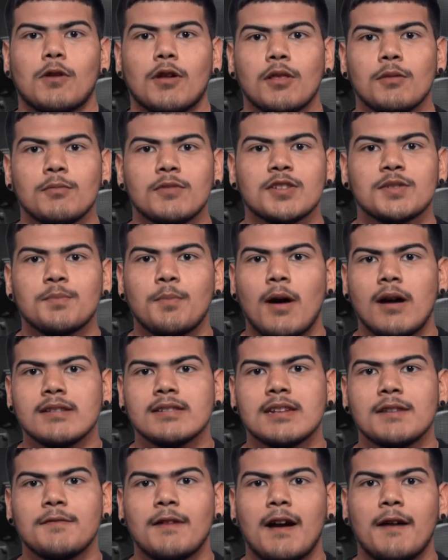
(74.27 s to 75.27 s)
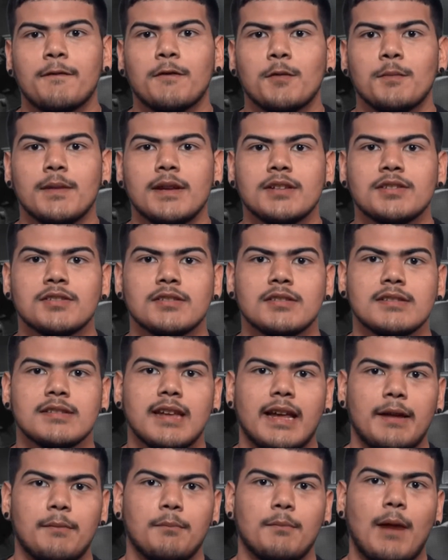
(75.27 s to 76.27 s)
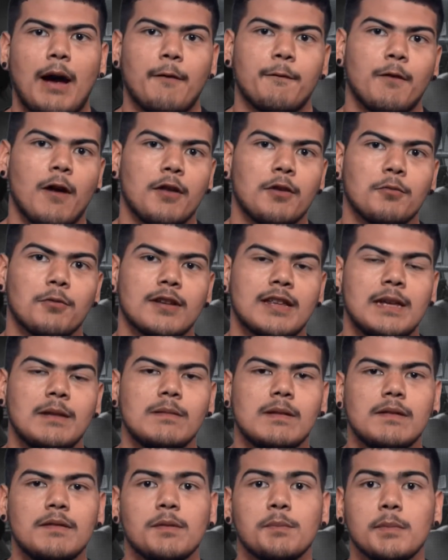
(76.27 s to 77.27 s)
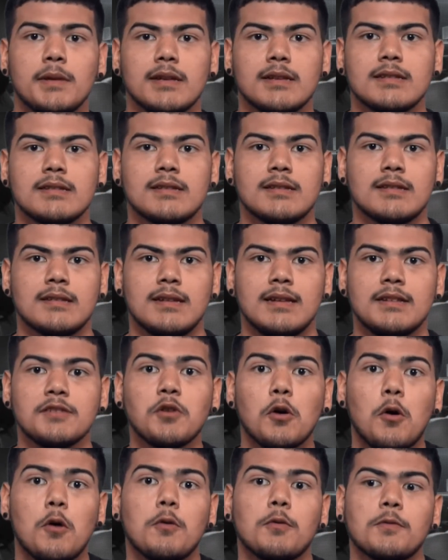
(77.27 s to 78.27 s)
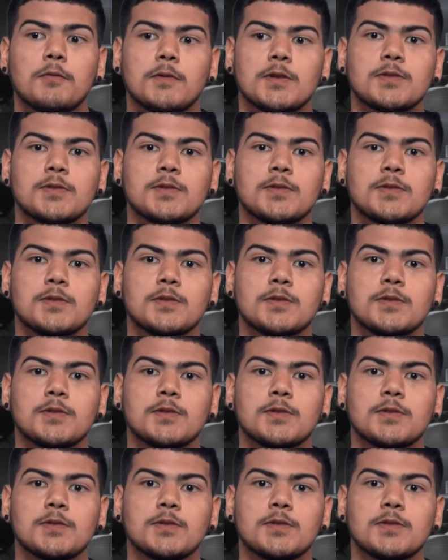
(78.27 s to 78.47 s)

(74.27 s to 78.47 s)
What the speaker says: One of the most positive affirmations that my father would keep giving me is his own,